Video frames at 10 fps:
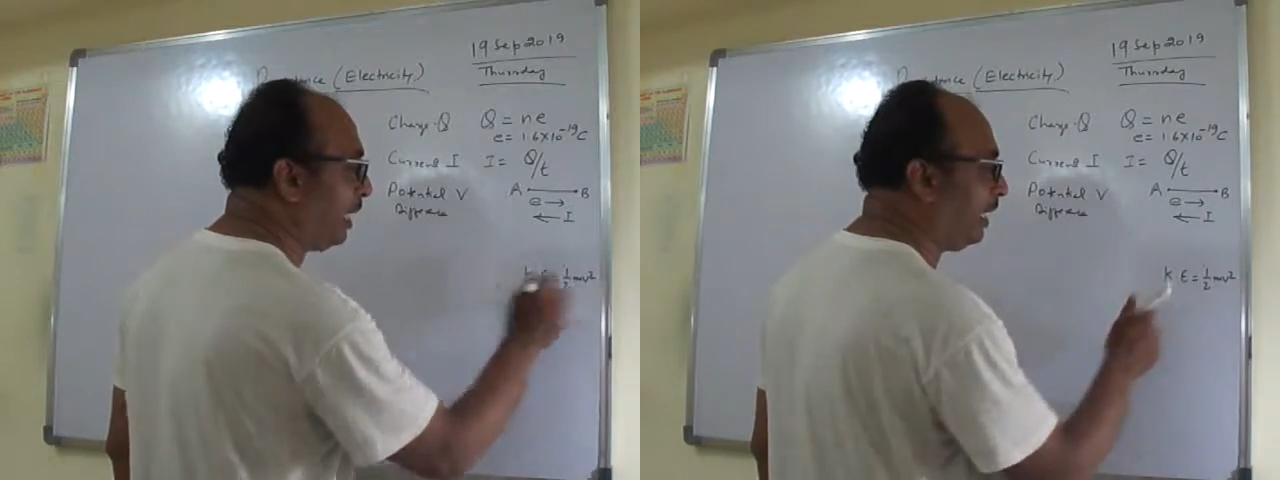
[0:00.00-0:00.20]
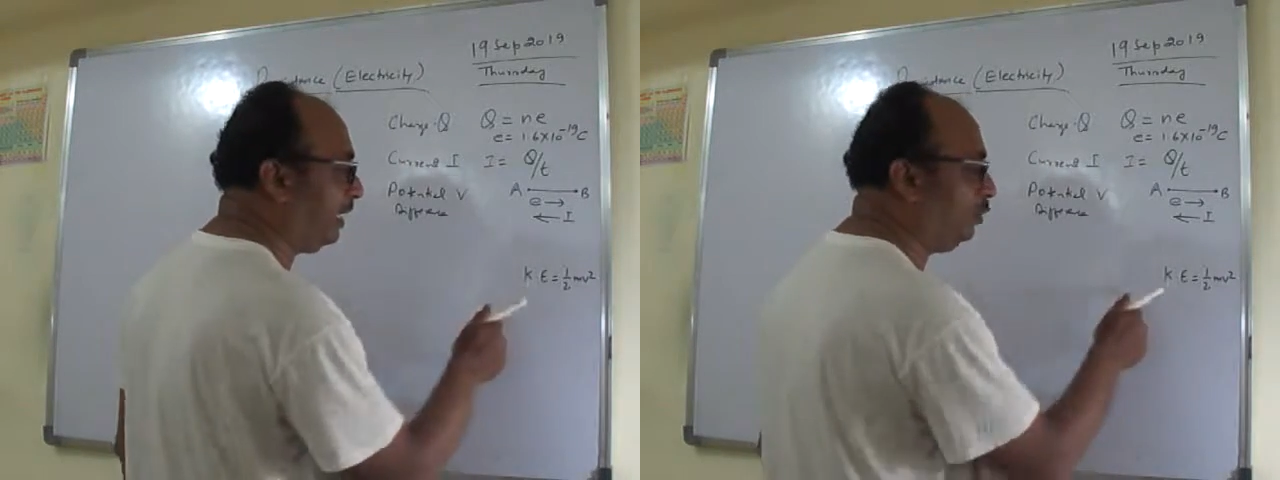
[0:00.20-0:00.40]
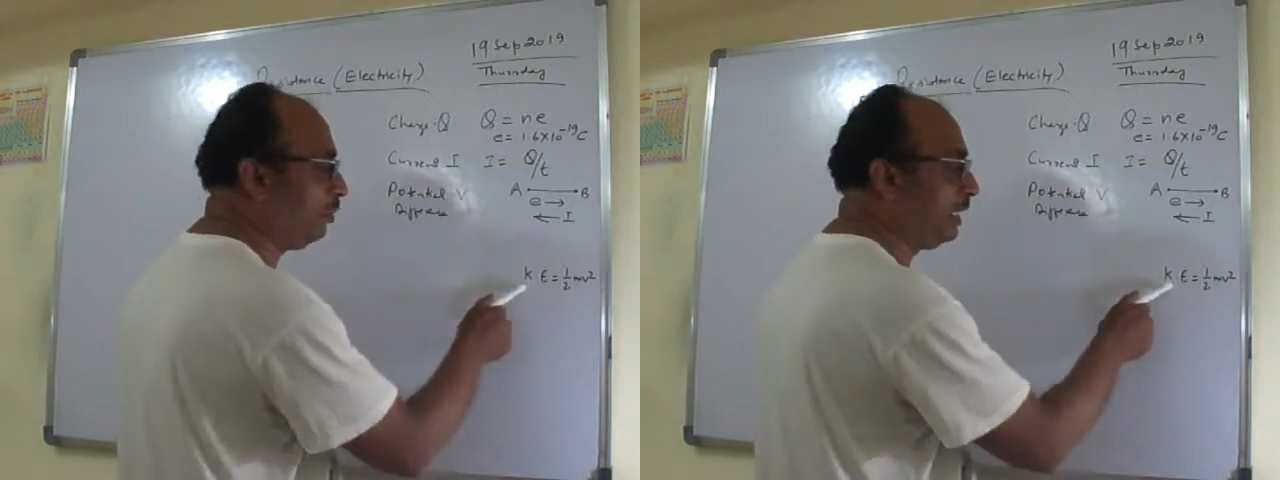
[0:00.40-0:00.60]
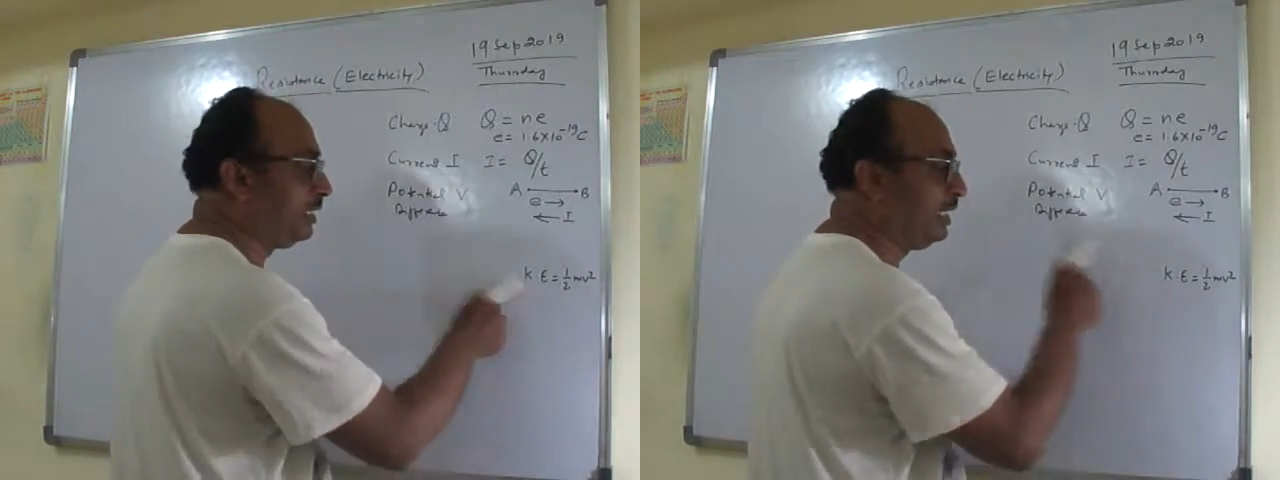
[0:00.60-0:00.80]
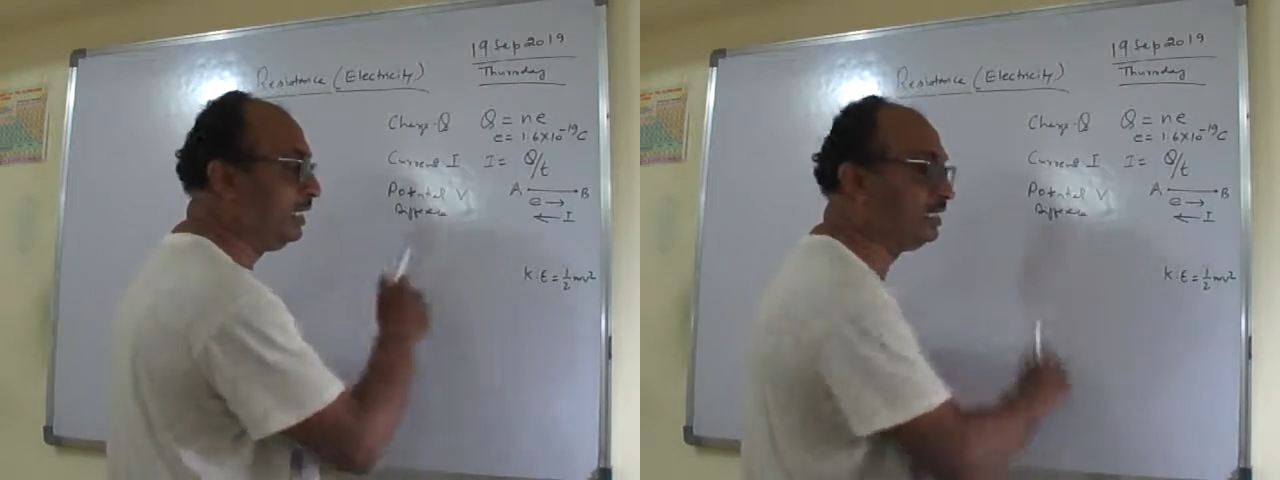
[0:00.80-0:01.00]
and you can
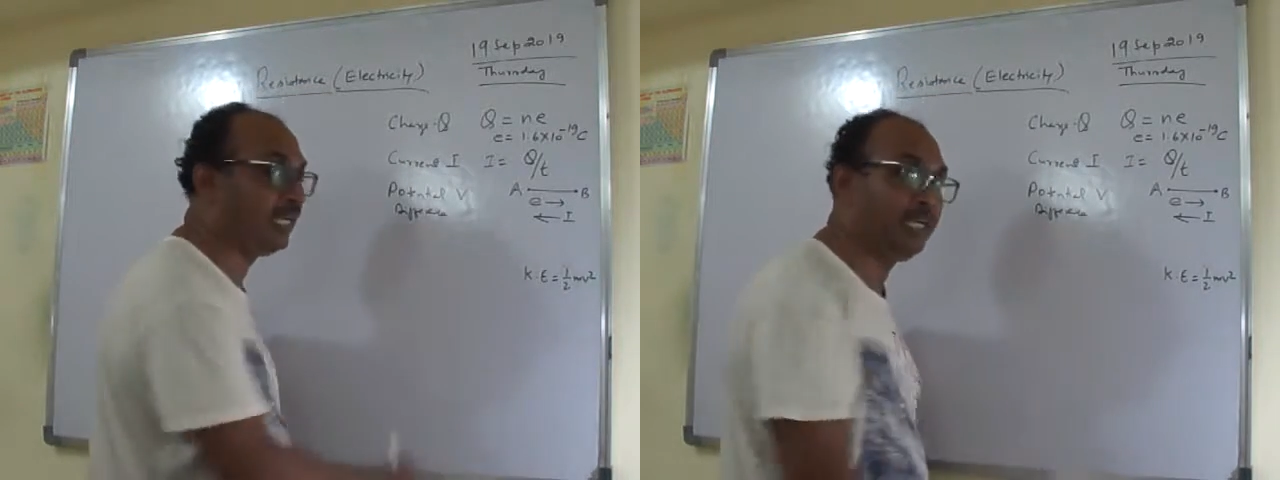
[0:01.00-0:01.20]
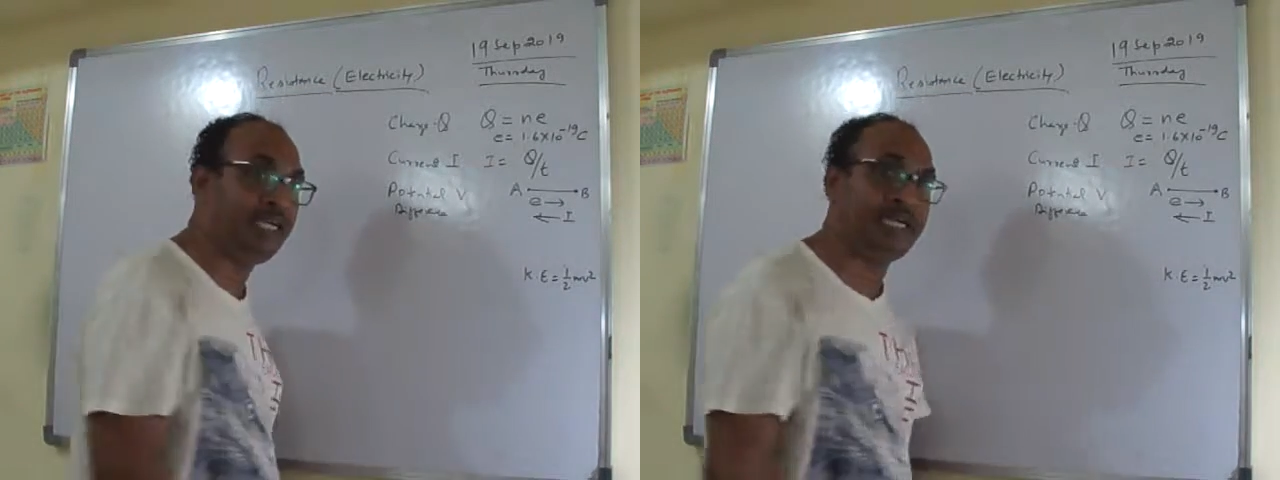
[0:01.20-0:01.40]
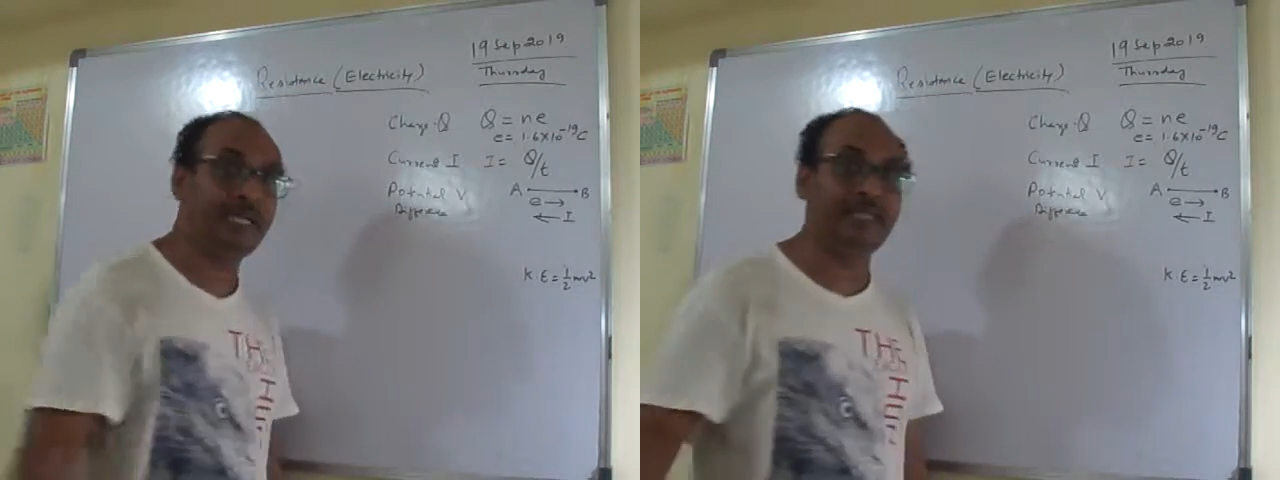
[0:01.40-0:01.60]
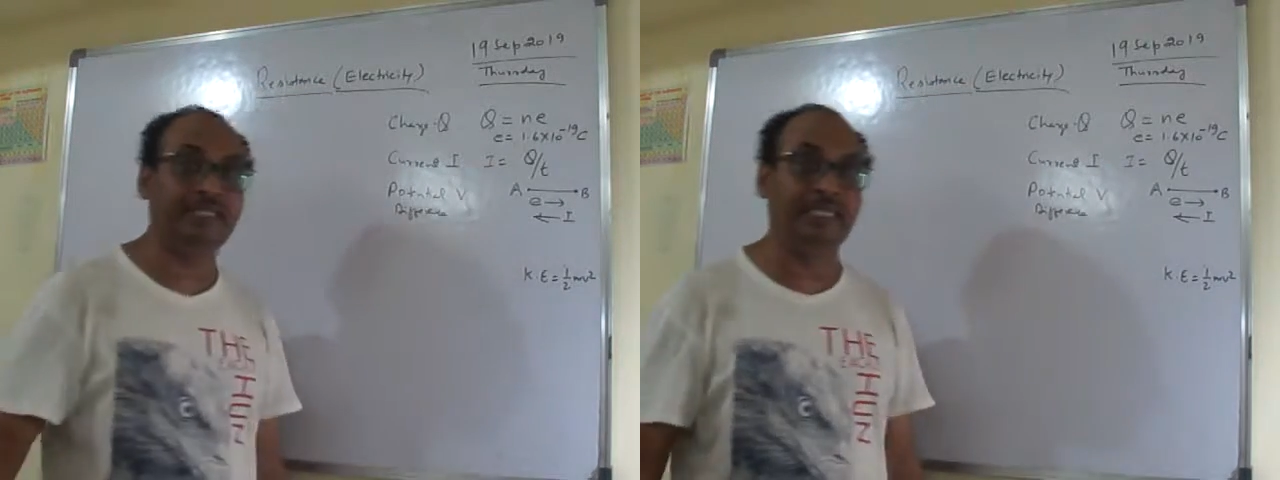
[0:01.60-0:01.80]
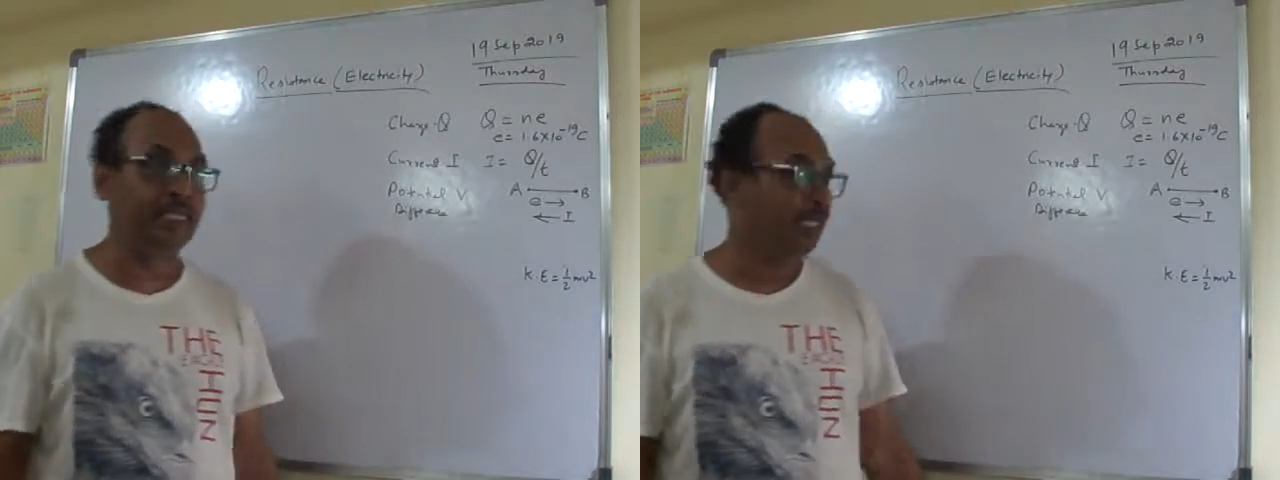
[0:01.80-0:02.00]
say this kinetic
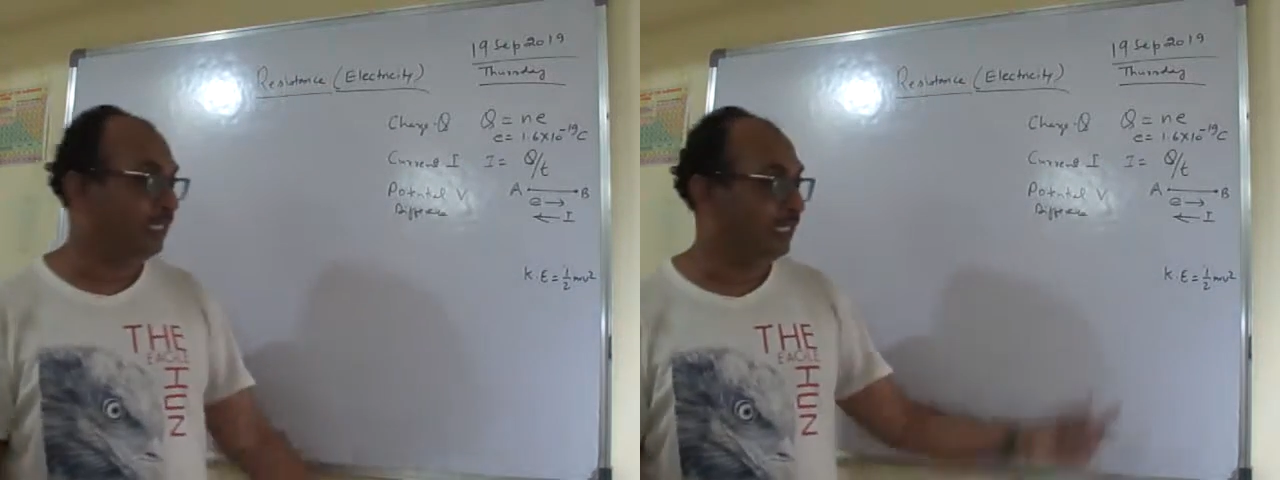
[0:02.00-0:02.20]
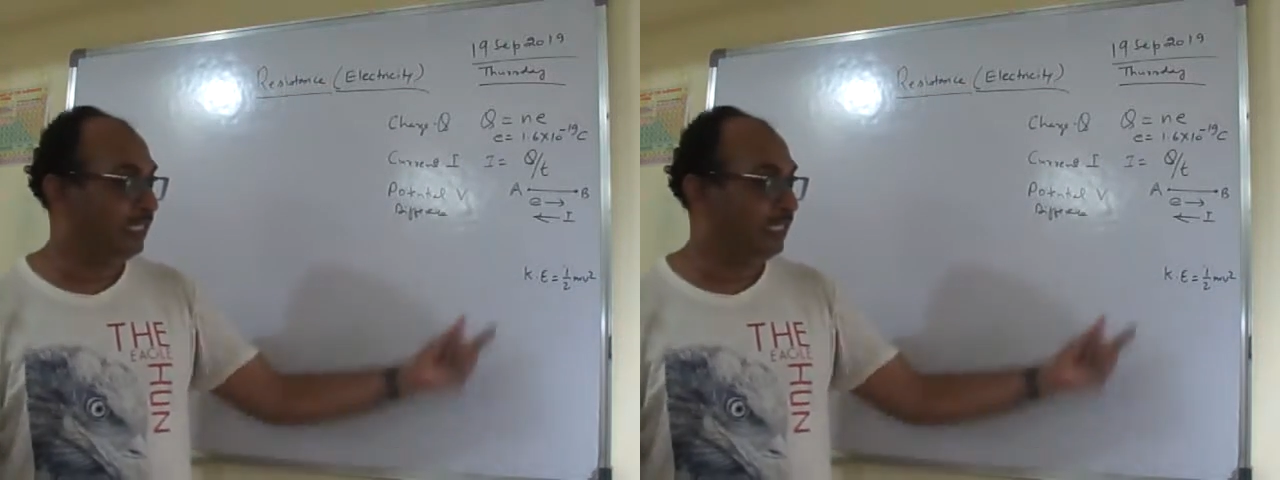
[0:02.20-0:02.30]
energy